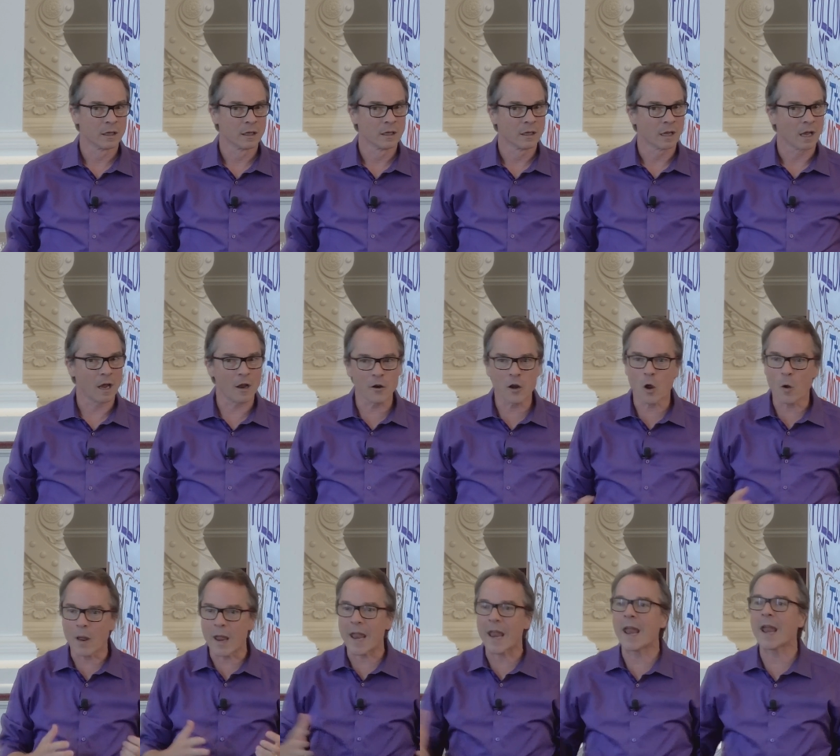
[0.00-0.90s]
I don't know
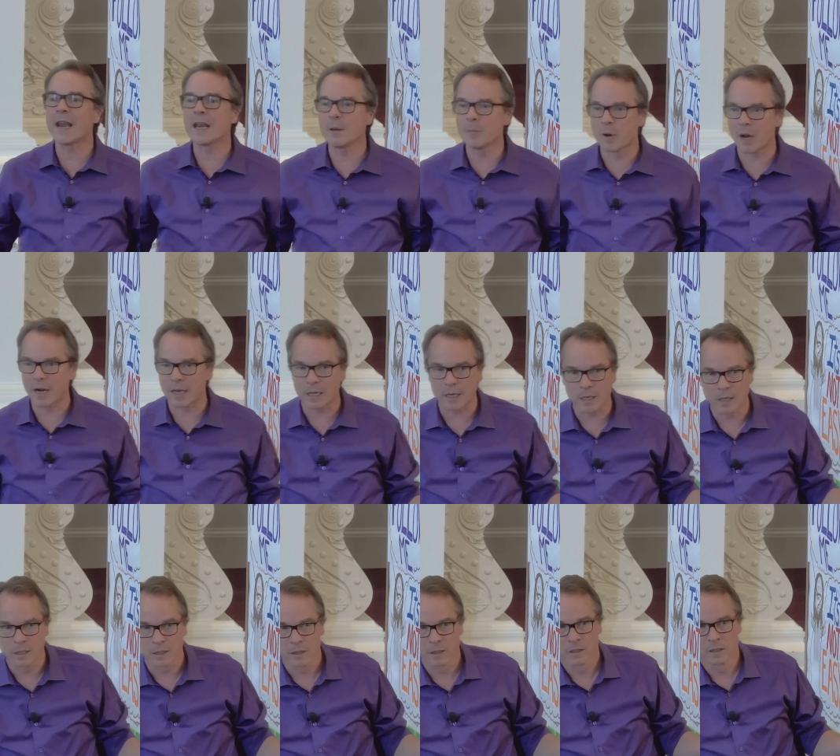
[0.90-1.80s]
anybody
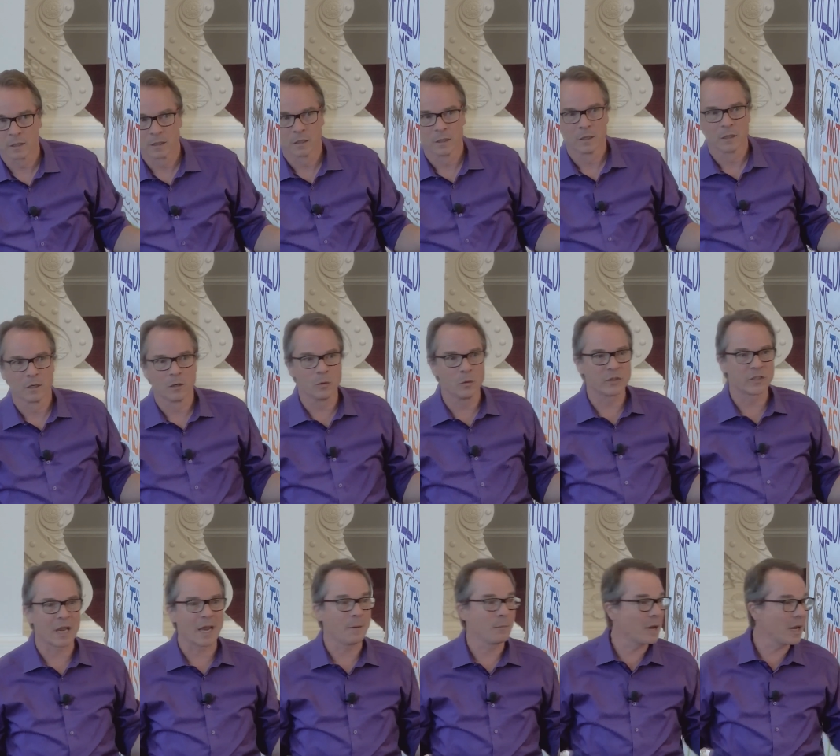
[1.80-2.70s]
who has
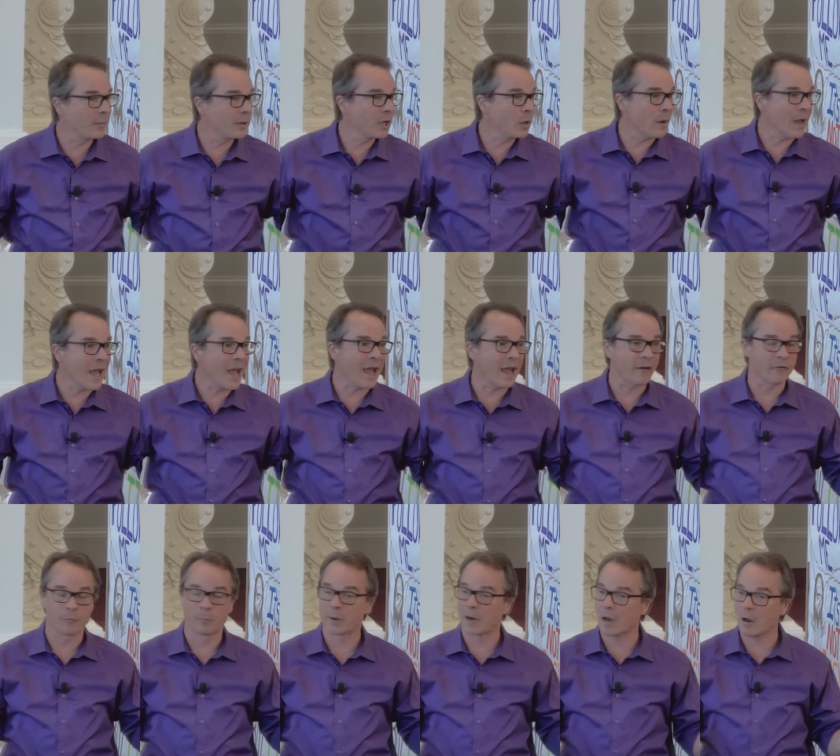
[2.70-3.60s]
had, and maybe you have,
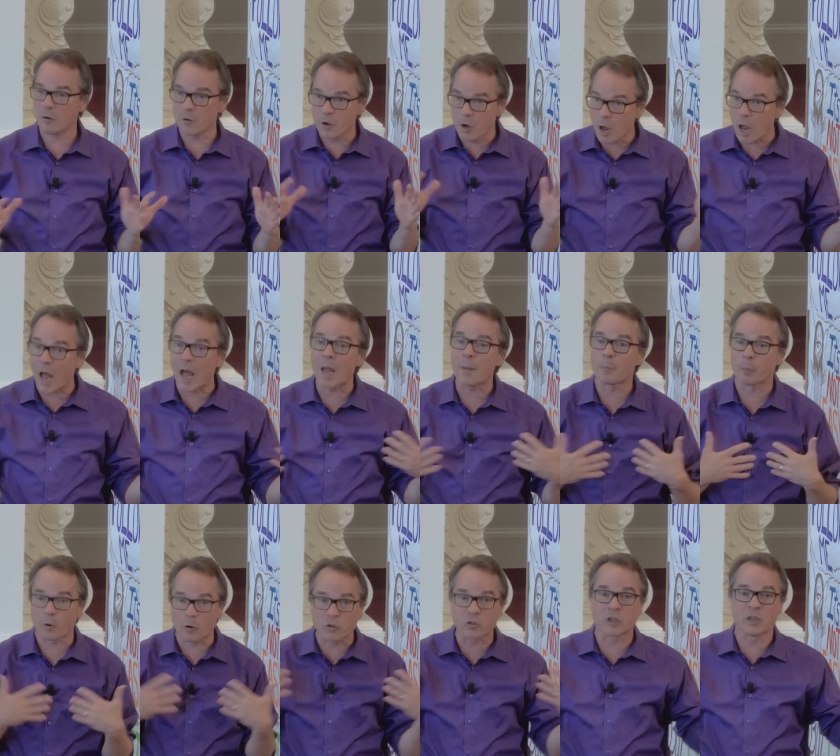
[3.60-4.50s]
but I
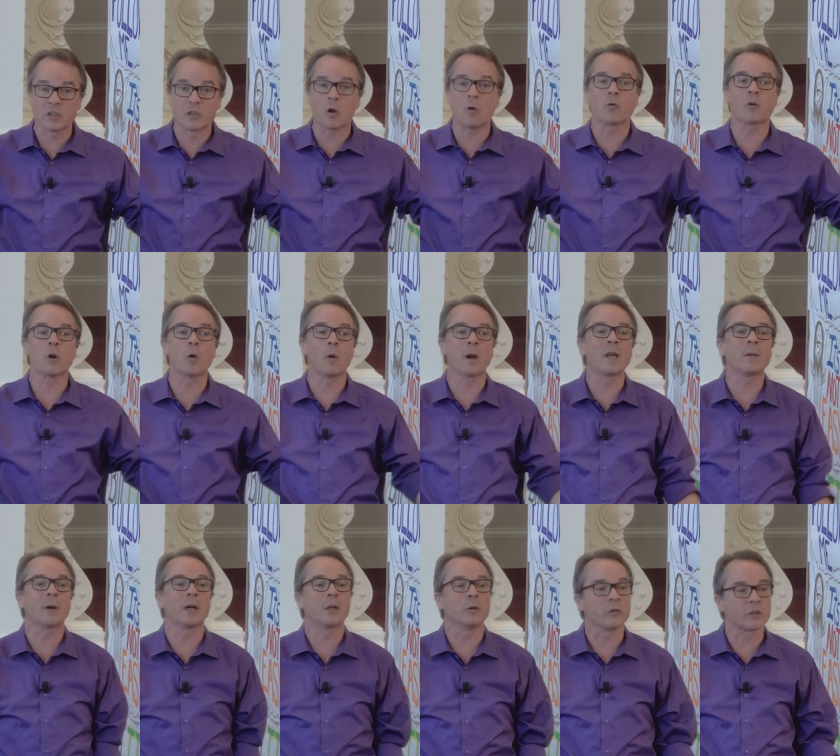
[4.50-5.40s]
personally don't know
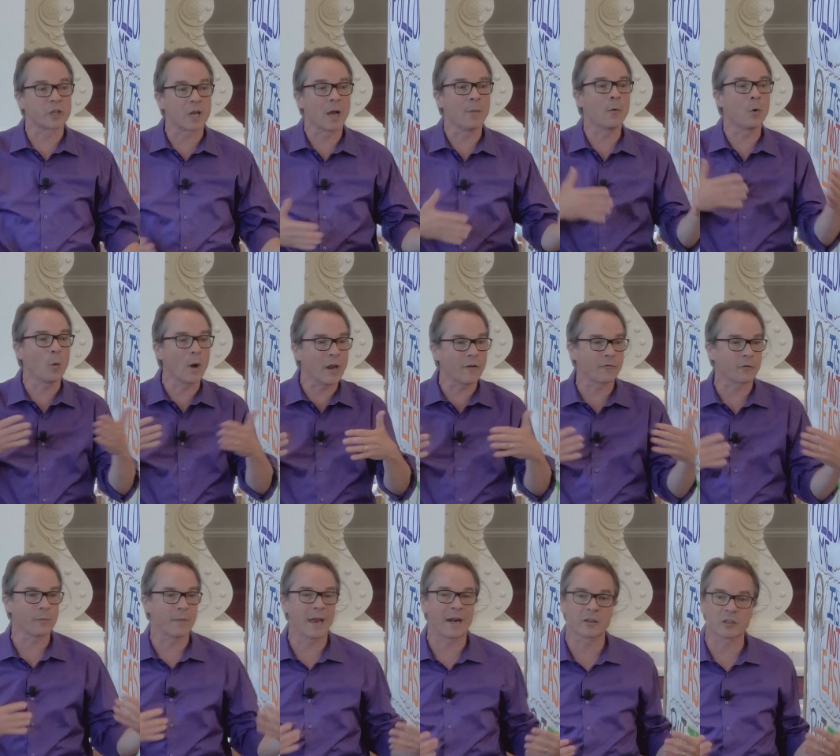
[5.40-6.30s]
anybody who has come away
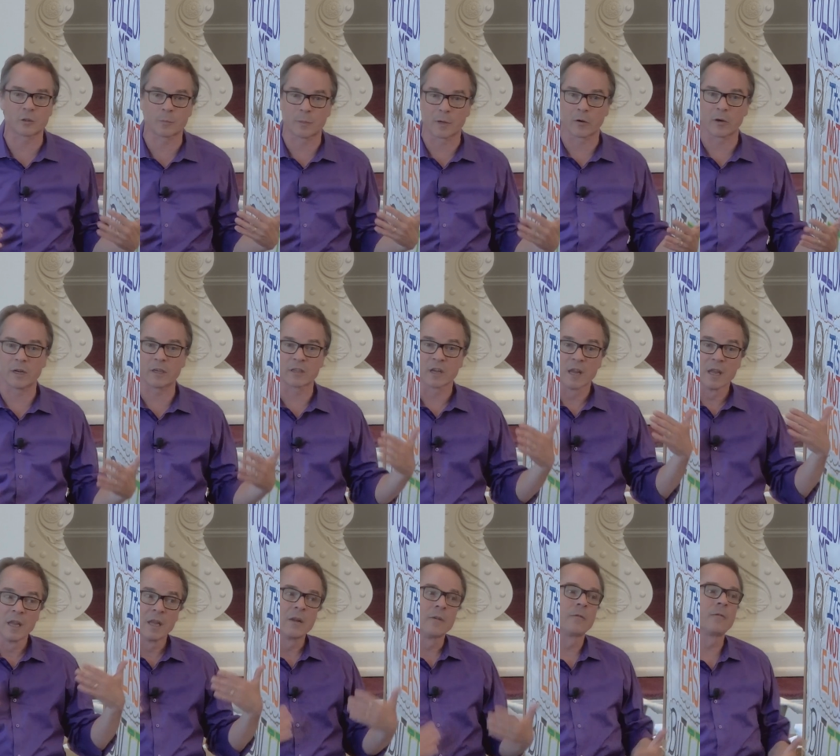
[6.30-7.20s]
from that experience
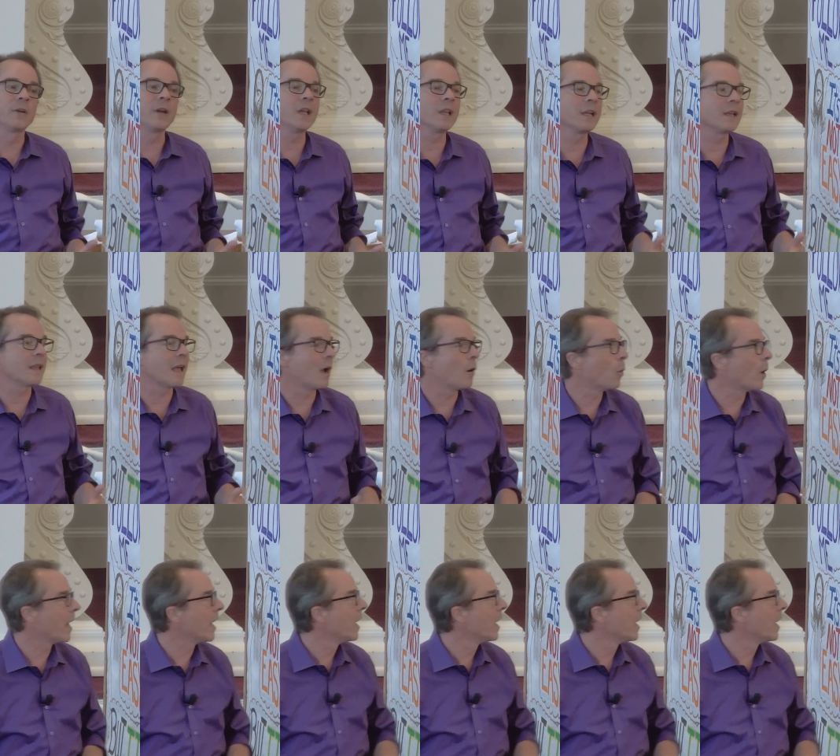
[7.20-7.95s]
feeling that way.